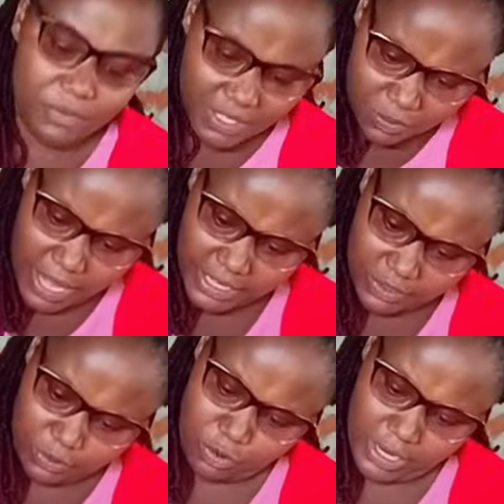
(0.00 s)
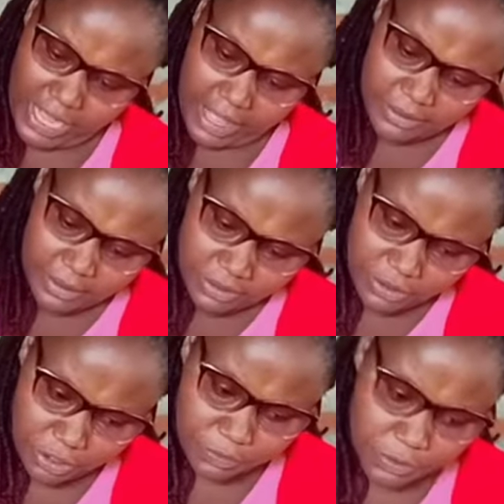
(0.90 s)
This one is stronger,
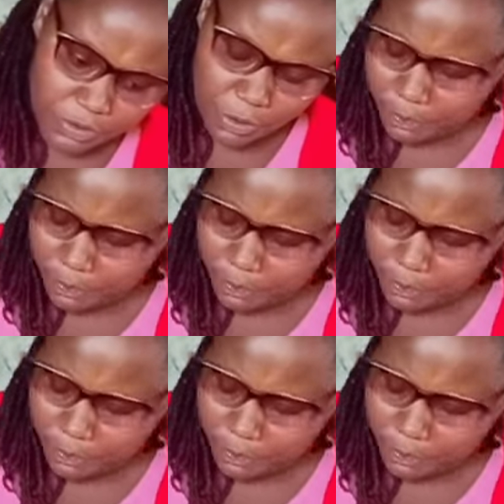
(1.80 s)
so